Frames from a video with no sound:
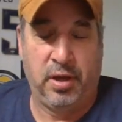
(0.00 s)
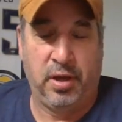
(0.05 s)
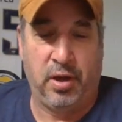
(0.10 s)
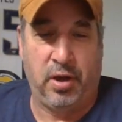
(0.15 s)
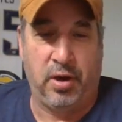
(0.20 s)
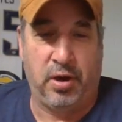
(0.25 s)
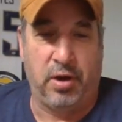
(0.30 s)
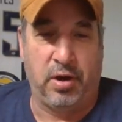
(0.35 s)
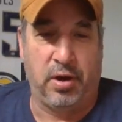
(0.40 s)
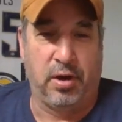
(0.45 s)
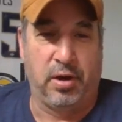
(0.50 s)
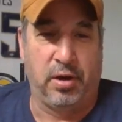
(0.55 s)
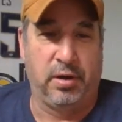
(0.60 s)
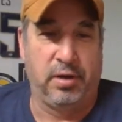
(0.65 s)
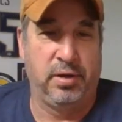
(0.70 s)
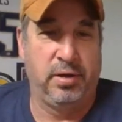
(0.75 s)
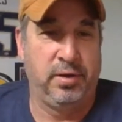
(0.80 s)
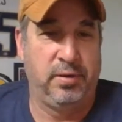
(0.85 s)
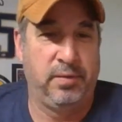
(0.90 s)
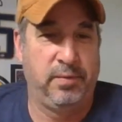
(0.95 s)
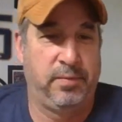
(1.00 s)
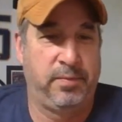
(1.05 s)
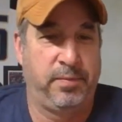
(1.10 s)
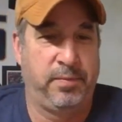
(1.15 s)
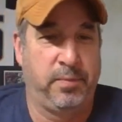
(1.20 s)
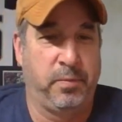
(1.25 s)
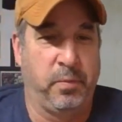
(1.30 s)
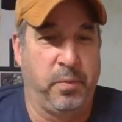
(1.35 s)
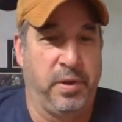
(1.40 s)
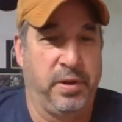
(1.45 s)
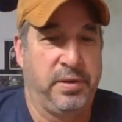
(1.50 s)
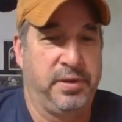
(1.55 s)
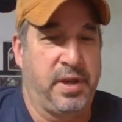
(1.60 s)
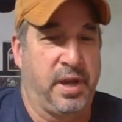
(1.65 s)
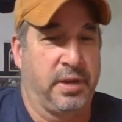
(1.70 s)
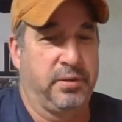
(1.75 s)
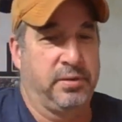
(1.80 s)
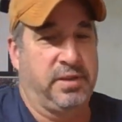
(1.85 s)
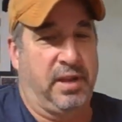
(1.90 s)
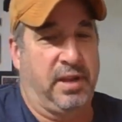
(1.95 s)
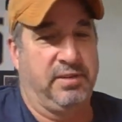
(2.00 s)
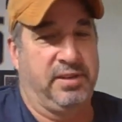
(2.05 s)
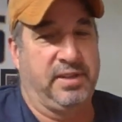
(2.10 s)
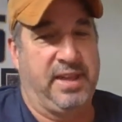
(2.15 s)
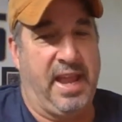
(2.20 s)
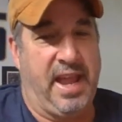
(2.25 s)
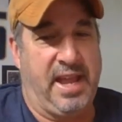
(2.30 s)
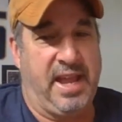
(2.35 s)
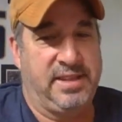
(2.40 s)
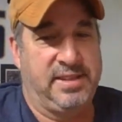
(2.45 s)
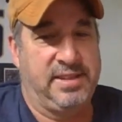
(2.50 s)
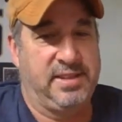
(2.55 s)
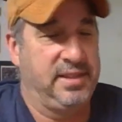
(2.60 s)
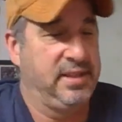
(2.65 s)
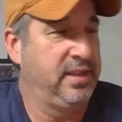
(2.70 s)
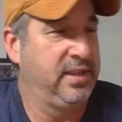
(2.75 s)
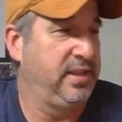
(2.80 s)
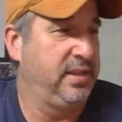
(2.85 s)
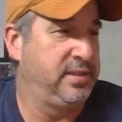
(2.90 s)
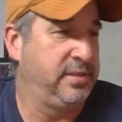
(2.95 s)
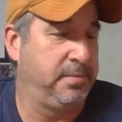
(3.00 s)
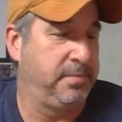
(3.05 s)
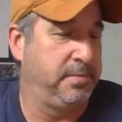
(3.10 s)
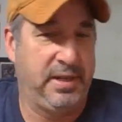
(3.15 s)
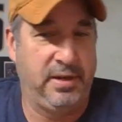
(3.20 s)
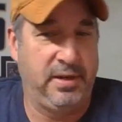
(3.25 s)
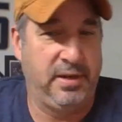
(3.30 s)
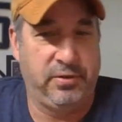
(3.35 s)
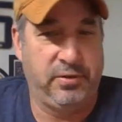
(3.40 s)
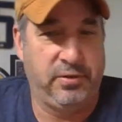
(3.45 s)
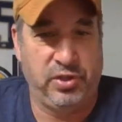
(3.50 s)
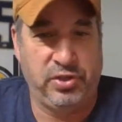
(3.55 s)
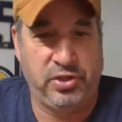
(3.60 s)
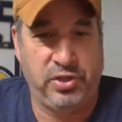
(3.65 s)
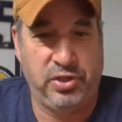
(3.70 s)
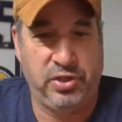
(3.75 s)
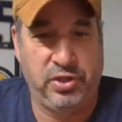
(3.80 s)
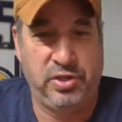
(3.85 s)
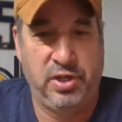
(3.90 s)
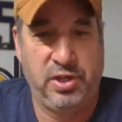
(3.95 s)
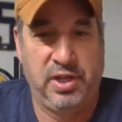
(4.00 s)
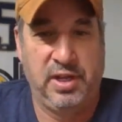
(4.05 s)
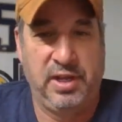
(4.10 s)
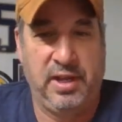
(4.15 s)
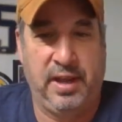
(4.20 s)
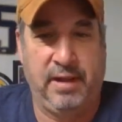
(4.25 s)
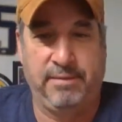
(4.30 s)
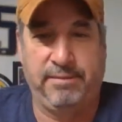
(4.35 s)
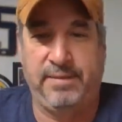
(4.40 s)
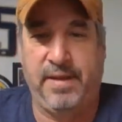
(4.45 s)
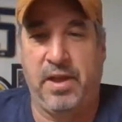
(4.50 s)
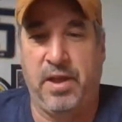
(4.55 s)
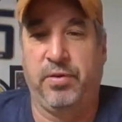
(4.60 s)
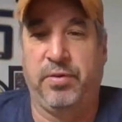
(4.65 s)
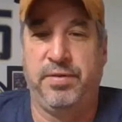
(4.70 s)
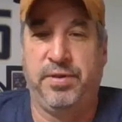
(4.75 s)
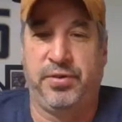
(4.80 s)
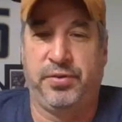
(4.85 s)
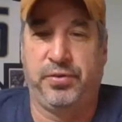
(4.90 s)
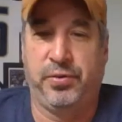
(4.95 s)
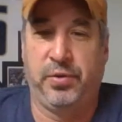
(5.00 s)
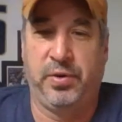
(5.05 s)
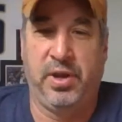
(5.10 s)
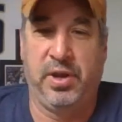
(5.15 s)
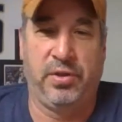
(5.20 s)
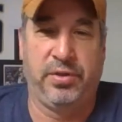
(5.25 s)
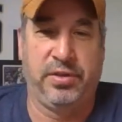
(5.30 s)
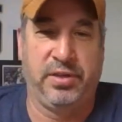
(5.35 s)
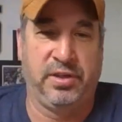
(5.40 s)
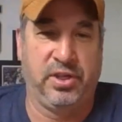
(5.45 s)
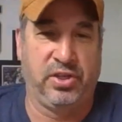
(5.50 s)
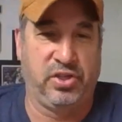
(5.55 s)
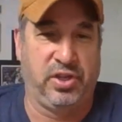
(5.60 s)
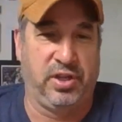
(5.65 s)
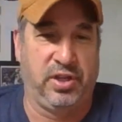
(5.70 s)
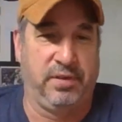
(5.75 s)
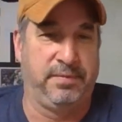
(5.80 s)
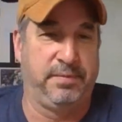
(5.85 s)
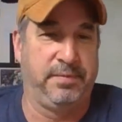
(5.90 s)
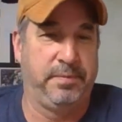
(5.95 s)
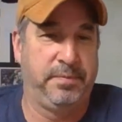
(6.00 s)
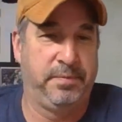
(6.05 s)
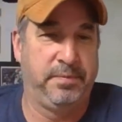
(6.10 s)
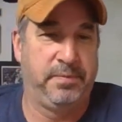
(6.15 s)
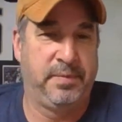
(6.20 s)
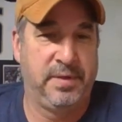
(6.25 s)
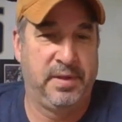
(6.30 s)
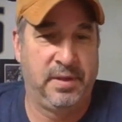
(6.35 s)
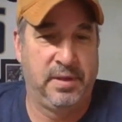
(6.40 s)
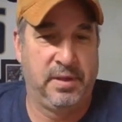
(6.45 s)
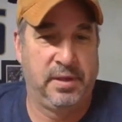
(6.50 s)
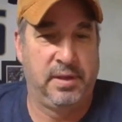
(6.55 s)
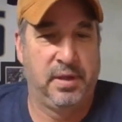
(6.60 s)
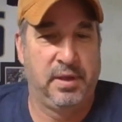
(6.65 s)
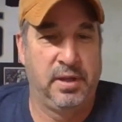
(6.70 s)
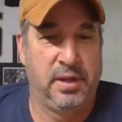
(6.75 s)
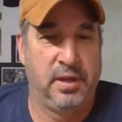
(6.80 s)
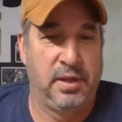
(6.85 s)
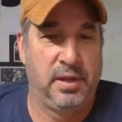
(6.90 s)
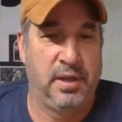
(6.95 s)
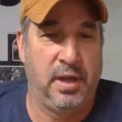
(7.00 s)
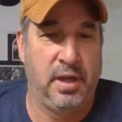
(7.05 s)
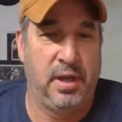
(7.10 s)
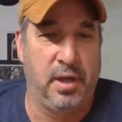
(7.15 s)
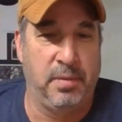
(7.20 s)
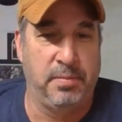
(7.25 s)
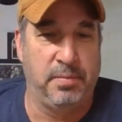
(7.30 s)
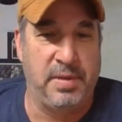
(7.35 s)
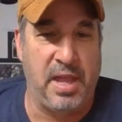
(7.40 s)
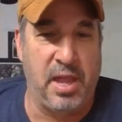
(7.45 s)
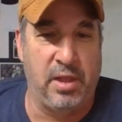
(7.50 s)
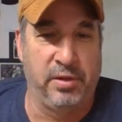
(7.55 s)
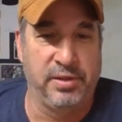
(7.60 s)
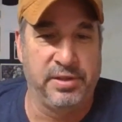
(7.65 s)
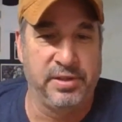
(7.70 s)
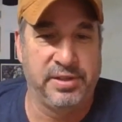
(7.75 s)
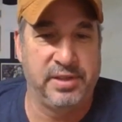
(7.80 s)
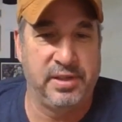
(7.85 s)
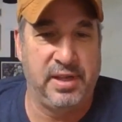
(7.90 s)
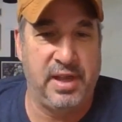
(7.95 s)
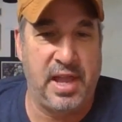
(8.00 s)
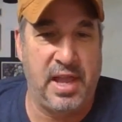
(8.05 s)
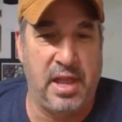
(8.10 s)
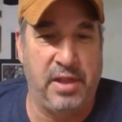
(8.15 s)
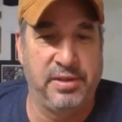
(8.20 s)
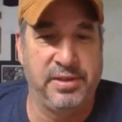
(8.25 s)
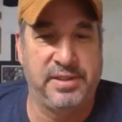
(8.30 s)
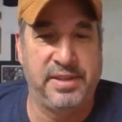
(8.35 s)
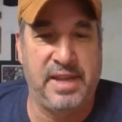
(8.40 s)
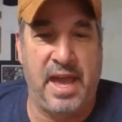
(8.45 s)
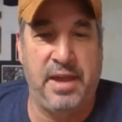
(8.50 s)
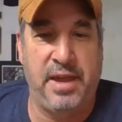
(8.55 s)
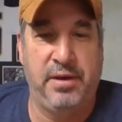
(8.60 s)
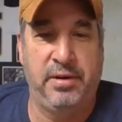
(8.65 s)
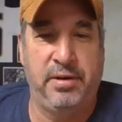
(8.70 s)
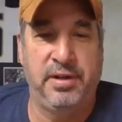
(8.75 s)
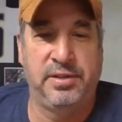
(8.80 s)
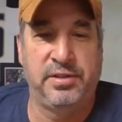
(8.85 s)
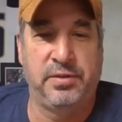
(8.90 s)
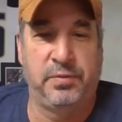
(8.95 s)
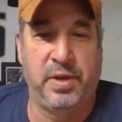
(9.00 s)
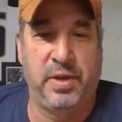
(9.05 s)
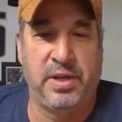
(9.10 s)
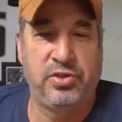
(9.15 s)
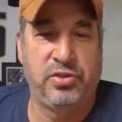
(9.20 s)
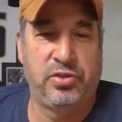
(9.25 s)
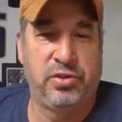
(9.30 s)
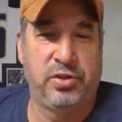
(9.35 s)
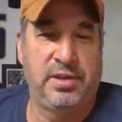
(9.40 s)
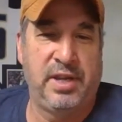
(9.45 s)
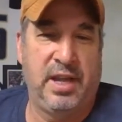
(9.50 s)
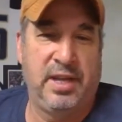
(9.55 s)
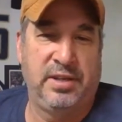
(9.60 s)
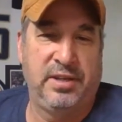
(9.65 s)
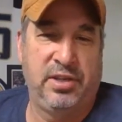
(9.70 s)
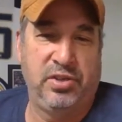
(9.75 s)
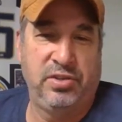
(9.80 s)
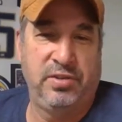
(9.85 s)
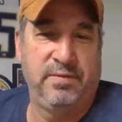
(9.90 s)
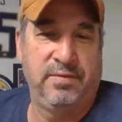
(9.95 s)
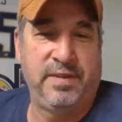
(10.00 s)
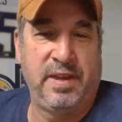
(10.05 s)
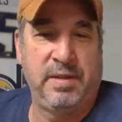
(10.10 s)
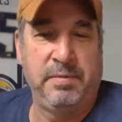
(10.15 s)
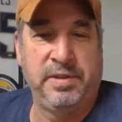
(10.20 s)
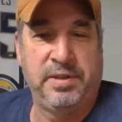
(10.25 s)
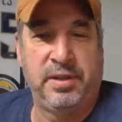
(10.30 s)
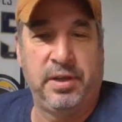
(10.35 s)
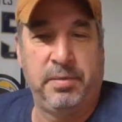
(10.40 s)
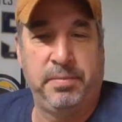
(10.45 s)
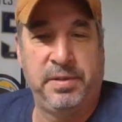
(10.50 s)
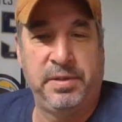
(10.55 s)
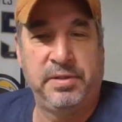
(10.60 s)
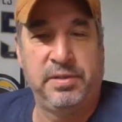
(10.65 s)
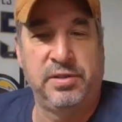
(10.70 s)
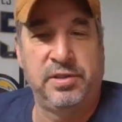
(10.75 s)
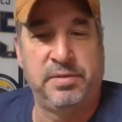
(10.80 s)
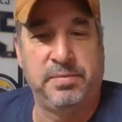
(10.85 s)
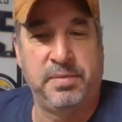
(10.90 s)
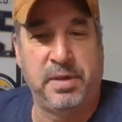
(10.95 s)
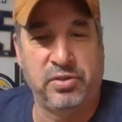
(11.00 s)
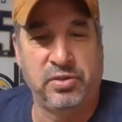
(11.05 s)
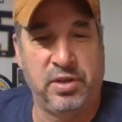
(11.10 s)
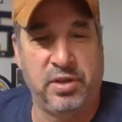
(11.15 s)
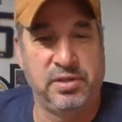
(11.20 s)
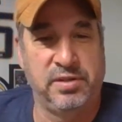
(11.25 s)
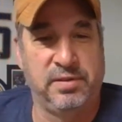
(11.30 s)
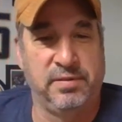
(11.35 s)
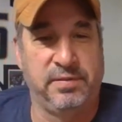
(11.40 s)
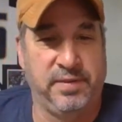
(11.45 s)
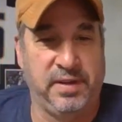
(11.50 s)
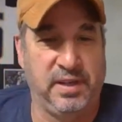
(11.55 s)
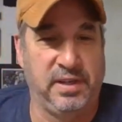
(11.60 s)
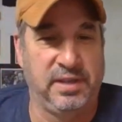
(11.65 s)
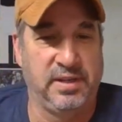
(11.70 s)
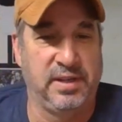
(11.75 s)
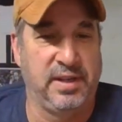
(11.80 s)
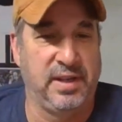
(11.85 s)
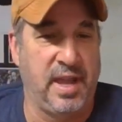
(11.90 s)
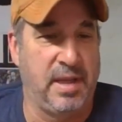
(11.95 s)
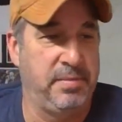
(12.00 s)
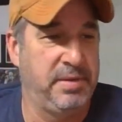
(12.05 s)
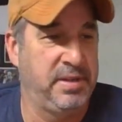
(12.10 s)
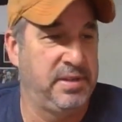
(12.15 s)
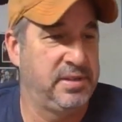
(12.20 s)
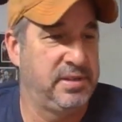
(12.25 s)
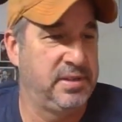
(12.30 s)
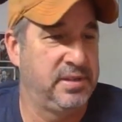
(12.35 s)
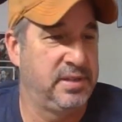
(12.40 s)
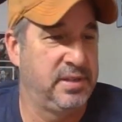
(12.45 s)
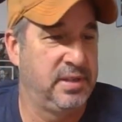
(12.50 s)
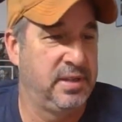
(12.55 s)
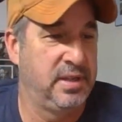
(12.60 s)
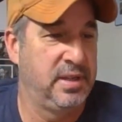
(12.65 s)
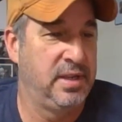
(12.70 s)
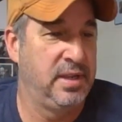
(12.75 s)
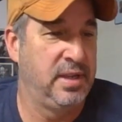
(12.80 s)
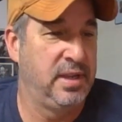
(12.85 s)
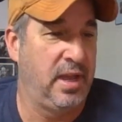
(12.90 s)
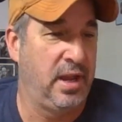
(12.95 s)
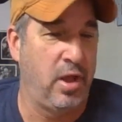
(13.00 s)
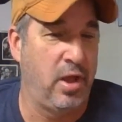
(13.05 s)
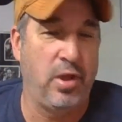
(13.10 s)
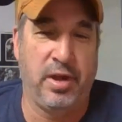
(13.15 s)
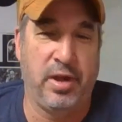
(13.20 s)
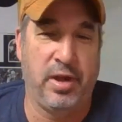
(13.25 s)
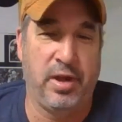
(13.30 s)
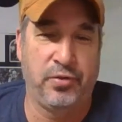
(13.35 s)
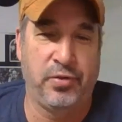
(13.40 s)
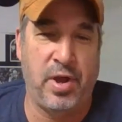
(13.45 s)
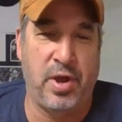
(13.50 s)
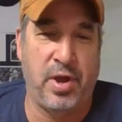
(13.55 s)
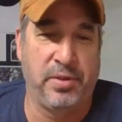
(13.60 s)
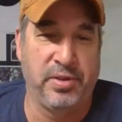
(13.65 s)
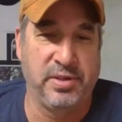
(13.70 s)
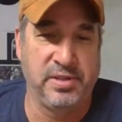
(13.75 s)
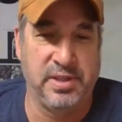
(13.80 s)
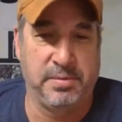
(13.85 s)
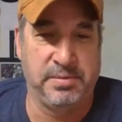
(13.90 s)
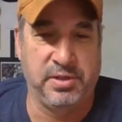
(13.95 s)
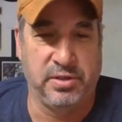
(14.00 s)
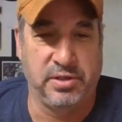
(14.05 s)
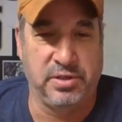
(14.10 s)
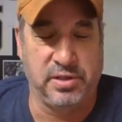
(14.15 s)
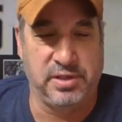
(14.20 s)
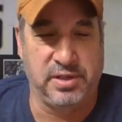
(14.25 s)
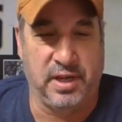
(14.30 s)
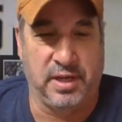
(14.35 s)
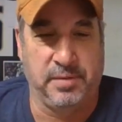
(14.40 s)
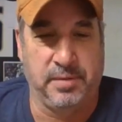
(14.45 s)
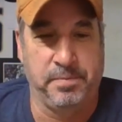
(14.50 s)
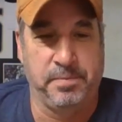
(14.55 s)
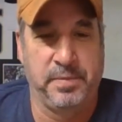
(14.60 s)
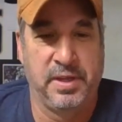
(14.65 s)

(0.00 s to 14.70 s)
are one, Dr. David Katz. He's a pediatrician and founder of the True Health Initiative. Ellen Satter is a registered dietitian and family therapist who specializes in feeding dynamics. And I'll drop all these names here in just a second.